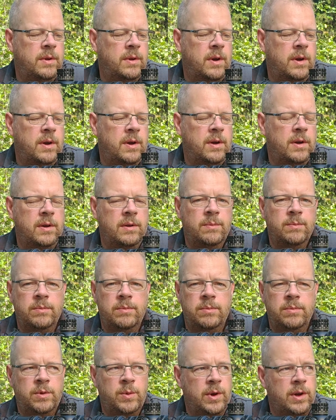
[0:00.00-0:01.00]
uh,
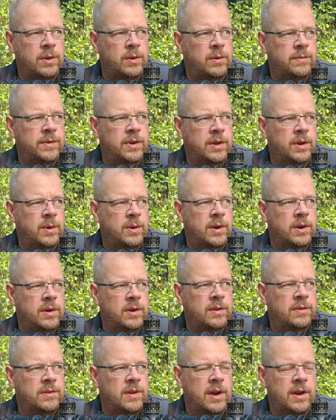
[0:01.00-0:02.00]
quick little video here.
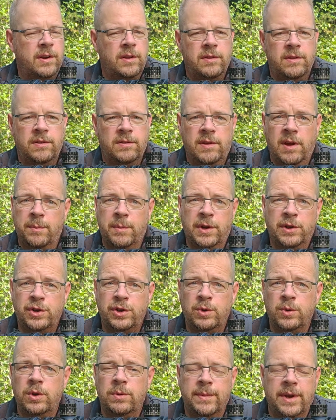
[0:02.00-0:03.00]
It's not going it's not much
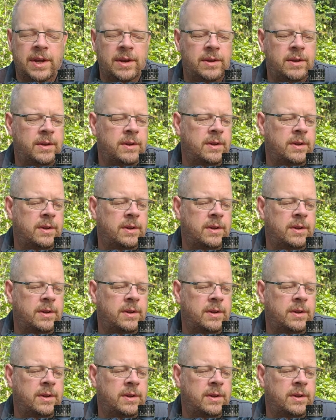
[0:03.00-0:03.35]
to it, man.